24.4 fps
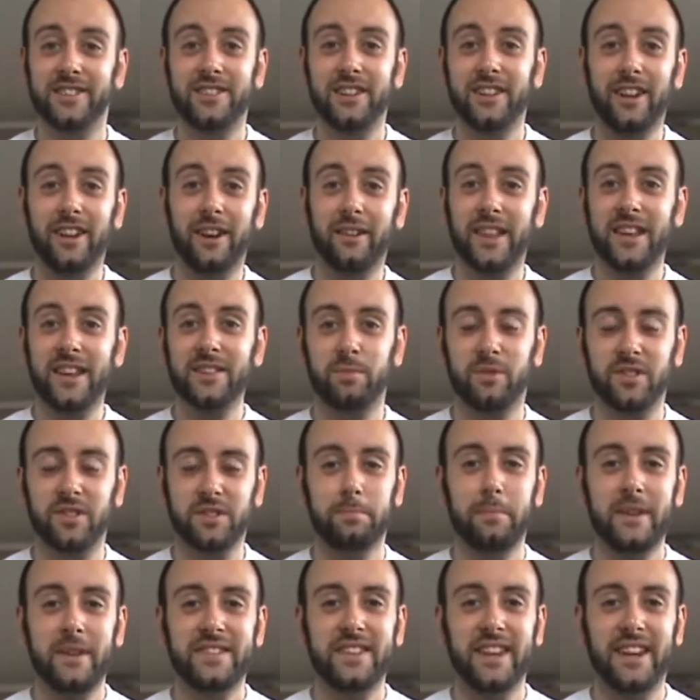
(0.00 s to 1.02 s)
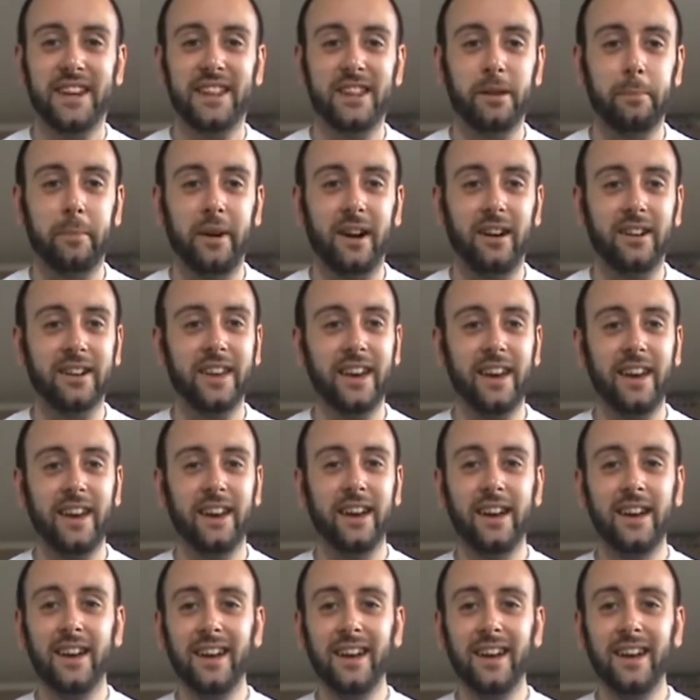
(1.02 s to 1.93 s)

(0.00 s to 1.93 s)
you know, that's what's missing in the market.